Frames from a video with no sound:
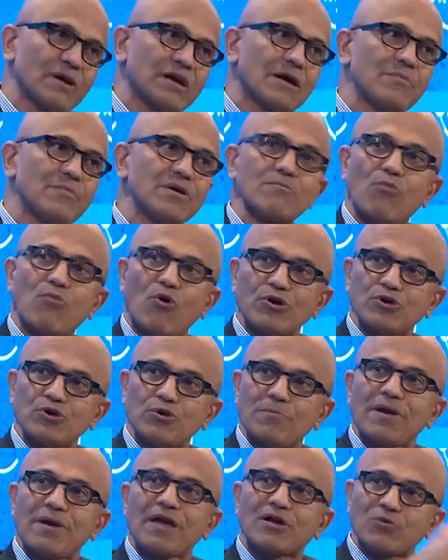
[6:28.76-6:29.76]
becoming more
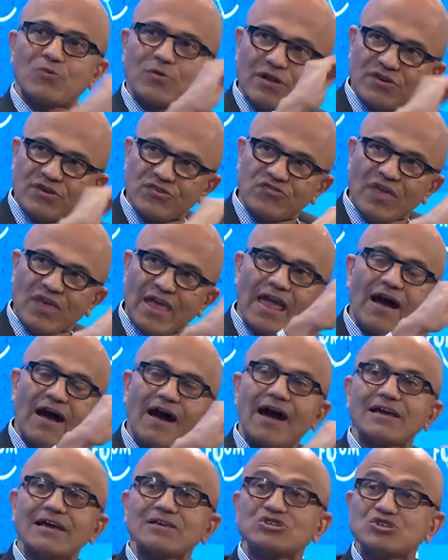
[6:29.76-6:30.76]
ubiquitous, A
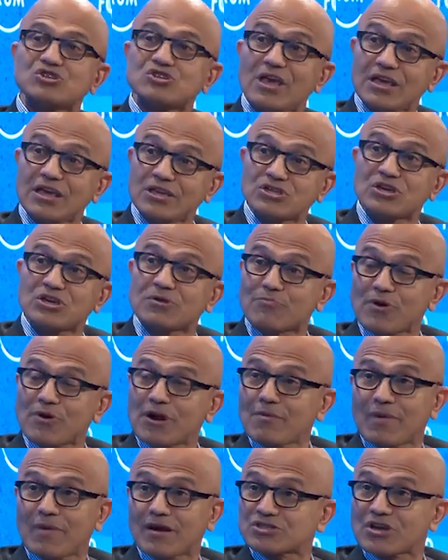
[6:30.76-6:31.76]
I changing
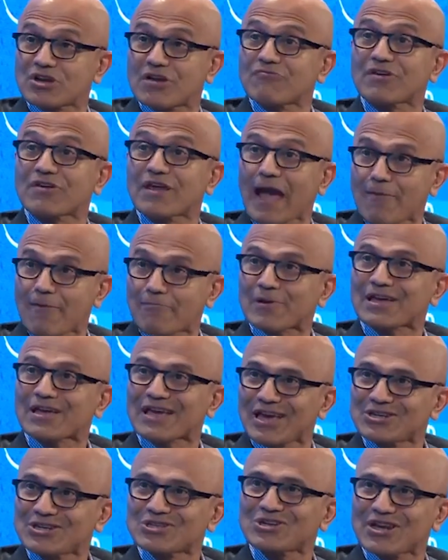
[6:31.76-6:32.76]
pretty much every
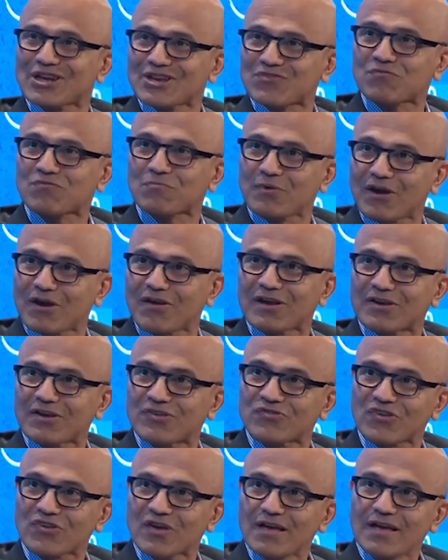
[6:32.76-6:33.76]
application
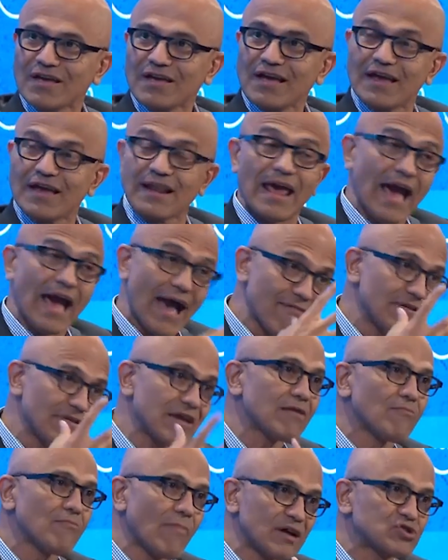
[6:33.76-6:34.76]
experience, yeah. and
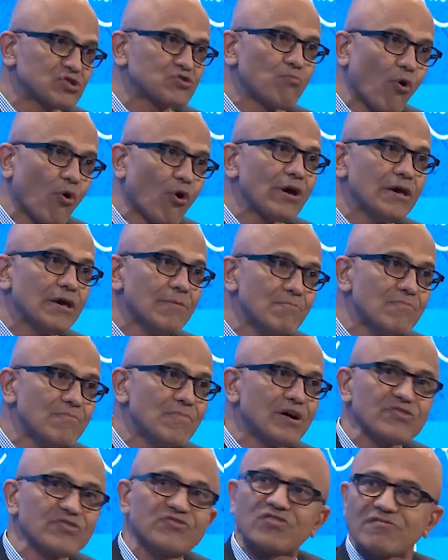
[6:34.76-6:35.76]
having much more
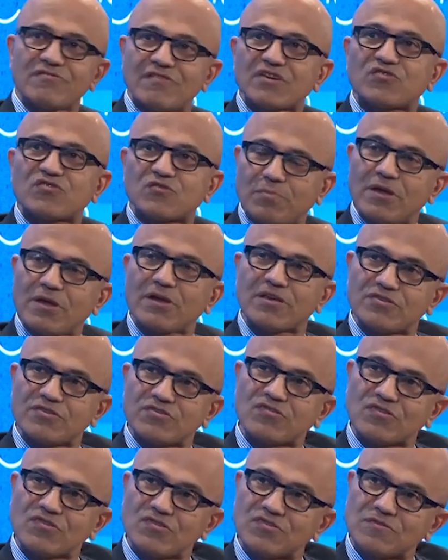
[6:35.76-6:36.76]
immersive
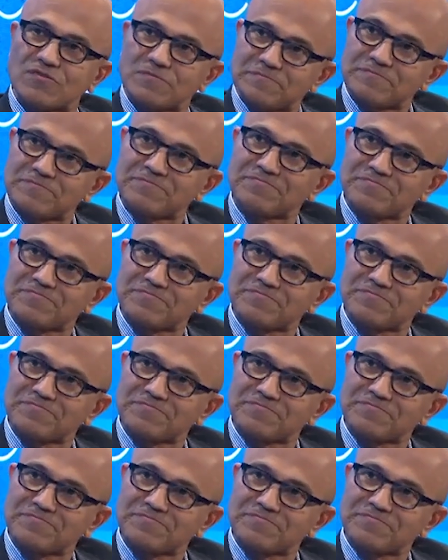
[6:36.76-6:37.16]
experiences.